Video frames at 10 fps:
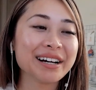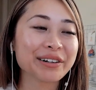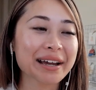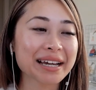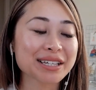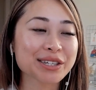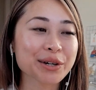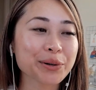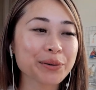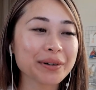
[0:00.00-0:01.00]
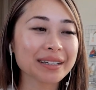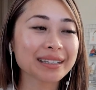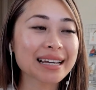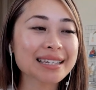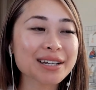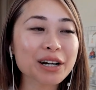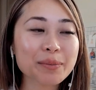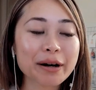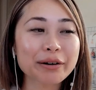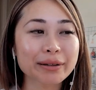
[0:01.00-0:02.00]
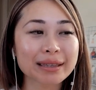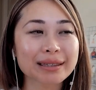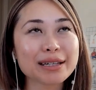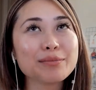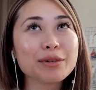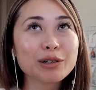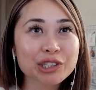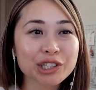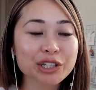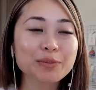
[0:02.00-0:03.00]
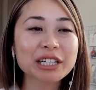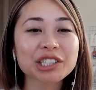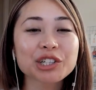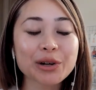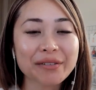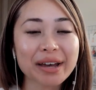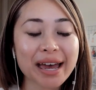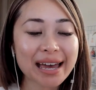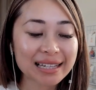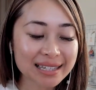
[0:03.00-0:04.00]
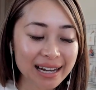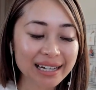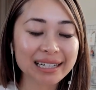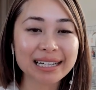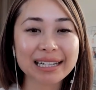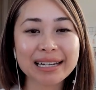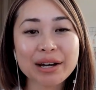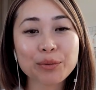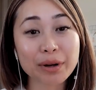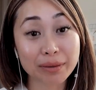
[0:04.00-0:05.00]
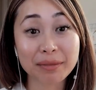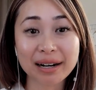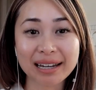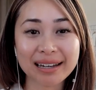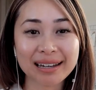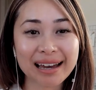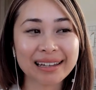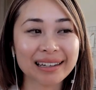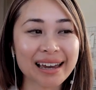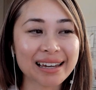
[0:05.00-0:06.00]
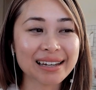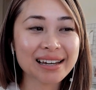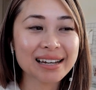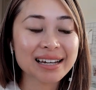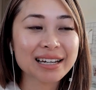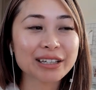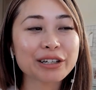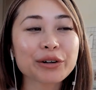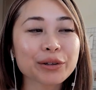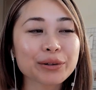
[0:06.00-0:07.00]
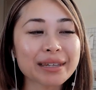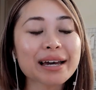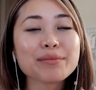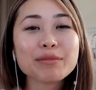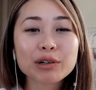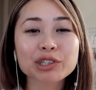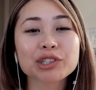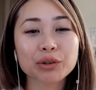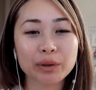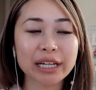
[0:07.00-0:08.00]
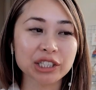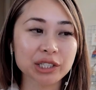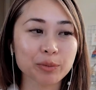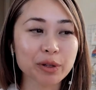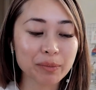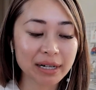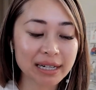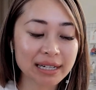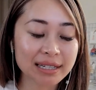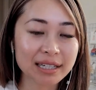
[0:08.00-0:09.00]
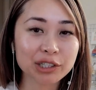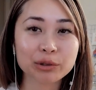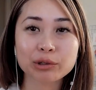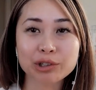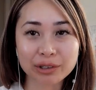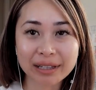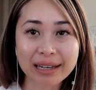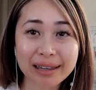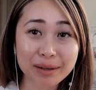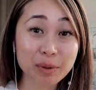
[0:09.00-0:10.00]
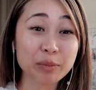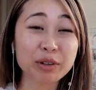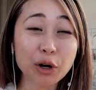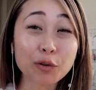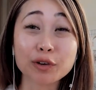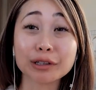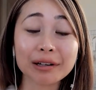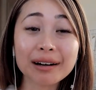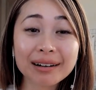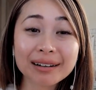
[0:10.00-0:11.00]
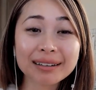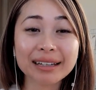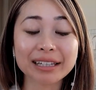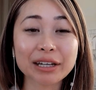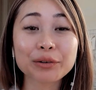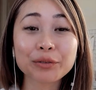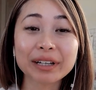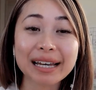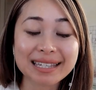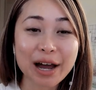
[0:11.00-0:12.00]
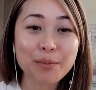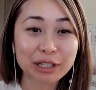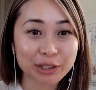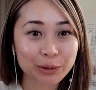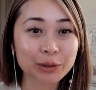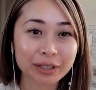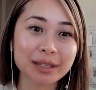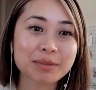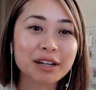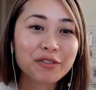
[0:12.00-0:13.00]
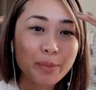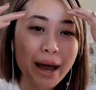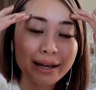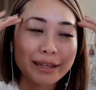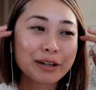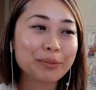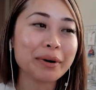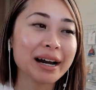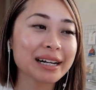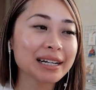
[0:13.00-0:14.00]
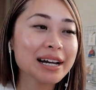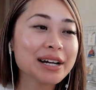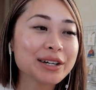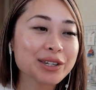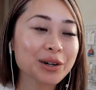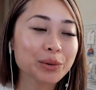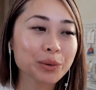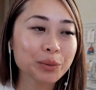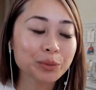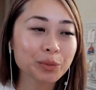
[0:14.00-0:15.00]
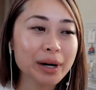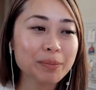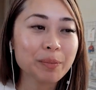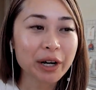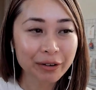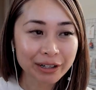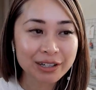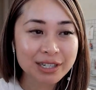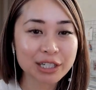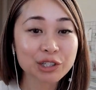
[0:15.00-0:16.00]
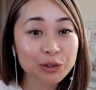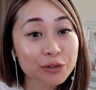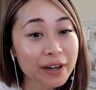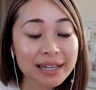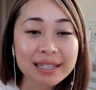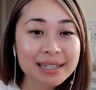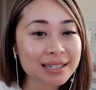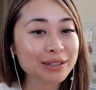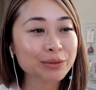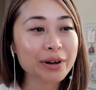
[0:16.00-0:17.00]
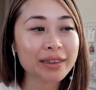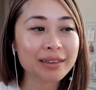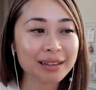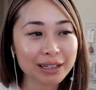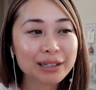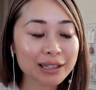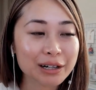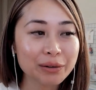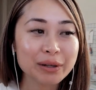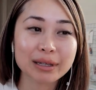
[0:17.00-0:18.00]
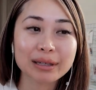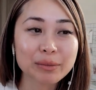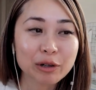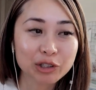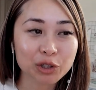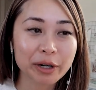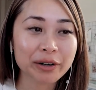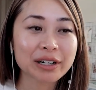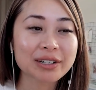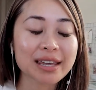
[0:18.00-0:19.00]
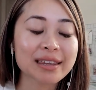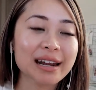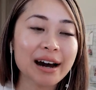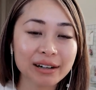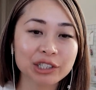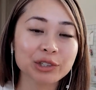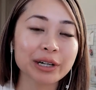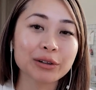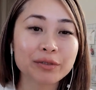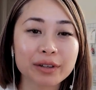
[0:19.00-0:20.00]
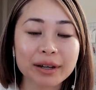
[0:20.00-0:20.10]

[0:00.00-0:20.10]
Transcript: Okay. So let's talk about emotion. You mentioned you have anxiety with money, and like, you know, the, that emotional relationship with money is such a crucial thing that I think people overlook. Like, they don't realize how much they're holding themselves back in their mind. So, what barriers did you face with, you know, emotional barriers, and then how did you get over